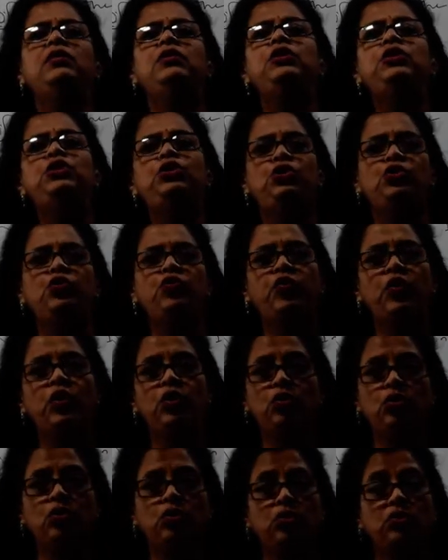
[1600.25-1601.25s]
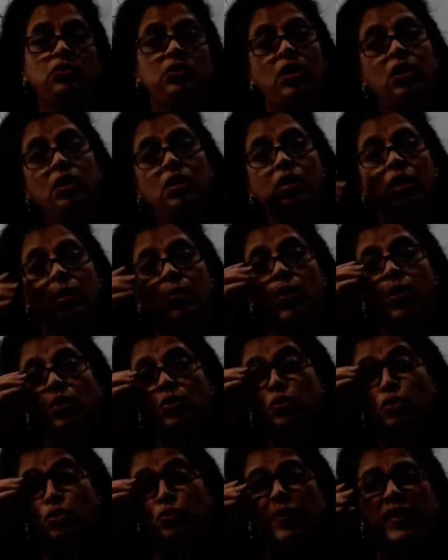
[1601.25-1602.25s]
issue for you to think
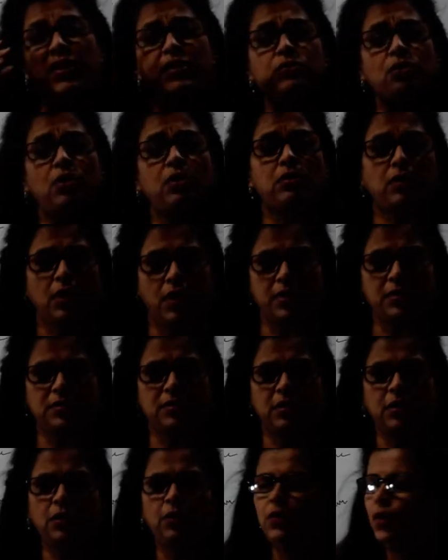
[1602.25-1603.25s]
about twice or thrice.